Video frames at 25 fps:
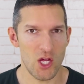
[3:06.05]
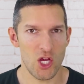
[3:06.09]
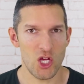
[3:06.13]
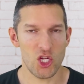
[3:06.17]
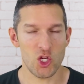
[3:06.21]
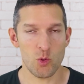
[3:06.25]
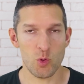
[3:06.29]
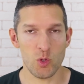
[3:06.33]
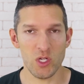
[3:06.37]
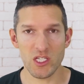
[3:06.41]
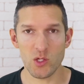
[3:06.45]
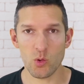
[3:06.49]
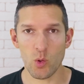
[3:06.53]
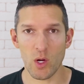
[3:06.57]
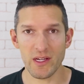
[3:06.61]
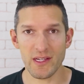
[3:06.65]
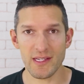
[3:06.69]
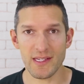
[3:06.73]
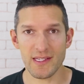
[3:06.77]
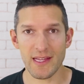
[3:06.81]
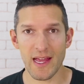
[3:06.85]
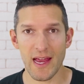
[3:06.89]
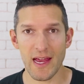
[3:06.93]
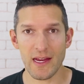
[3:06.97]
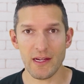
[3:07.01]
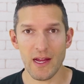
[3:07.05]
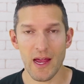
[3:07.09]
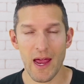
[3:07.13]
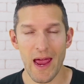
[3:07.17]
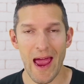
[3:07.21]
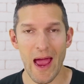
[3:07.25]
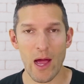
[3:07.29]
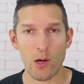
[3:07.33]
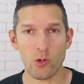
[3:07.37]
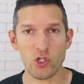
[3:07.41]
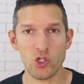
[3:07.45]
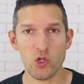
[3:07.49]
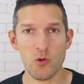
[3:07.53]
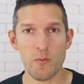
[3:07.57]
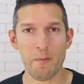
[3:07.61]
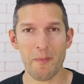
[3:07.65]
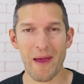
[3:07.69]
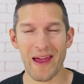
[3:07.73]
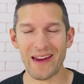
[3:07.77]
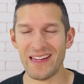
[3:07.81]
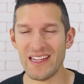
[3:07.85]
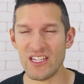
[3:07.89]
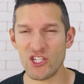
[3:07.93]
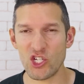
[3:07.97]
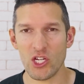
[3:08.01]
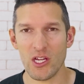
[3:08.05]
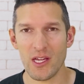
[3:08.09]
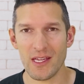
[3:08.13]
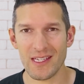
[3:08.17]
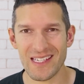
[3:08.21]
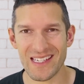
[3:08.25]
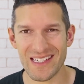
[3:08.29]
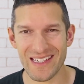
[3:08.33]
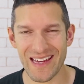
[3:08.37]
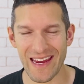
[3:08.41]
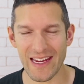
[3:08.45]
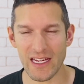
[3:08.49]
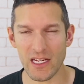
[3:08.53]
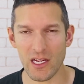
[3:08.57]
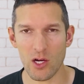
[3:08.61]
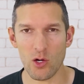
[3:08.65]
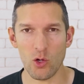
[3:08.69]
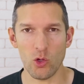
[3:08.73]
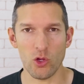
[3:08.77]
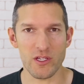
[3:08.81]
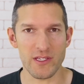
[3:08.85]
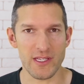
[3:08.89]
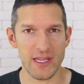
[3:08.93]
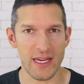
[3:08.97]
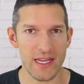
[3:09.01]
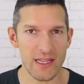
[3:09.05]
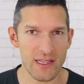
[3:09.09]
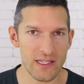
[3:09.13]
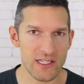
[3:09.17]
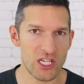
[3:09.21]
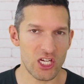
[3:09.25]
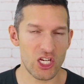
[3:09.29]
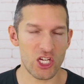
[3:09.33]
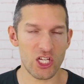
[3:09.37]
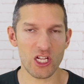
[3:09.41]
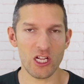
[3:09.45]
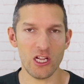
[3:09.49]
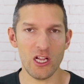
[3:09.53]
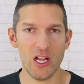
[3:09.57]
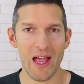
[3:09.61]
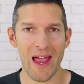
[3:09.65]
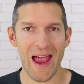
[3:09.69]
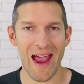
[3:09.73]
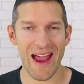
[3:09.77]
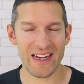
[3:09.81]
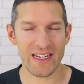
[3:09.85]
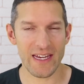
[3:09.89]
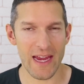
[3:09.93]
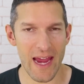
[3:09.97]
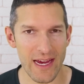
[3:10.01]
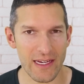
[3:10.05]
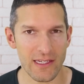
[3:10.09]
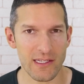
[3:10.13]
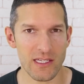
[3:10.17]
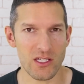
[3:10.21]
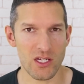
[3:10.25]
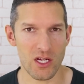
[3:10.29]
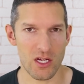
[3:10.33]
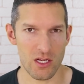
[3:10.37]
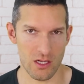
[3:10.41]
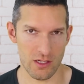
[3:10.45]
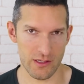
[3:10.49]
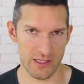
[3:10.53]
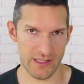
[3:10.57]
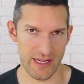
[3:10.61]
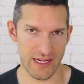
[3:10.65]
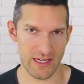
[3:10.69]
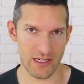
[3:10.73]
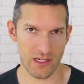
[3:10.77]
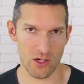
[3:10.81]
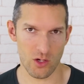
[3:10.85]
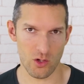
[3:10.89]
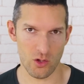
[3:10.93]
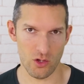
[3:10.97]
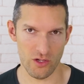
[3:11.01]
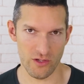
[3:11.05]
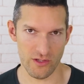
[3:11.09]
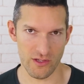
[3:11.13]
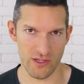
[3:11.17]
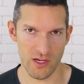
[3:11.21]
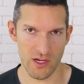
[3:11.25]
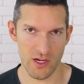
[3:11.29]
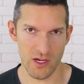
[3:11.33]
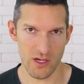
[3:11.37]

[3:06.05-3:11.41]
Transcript: You need to understand how to manage stakeholders, internal and external stakeholders.